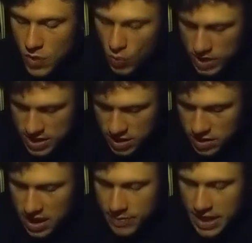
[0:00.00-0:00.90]
When dinner
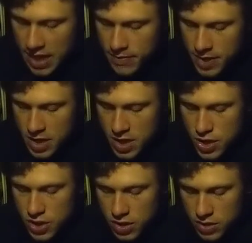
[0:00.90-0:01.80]
time came,
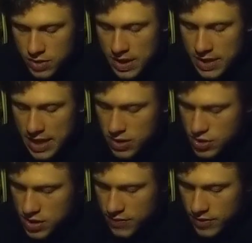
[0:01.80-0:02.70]
she looked around
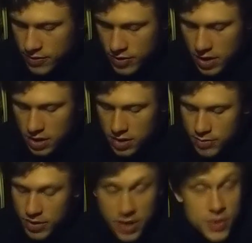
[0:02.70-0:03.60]
anxiously for the frog,
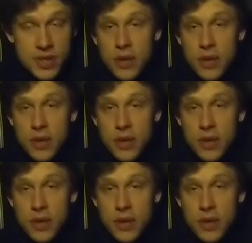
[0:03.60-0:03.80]
but he was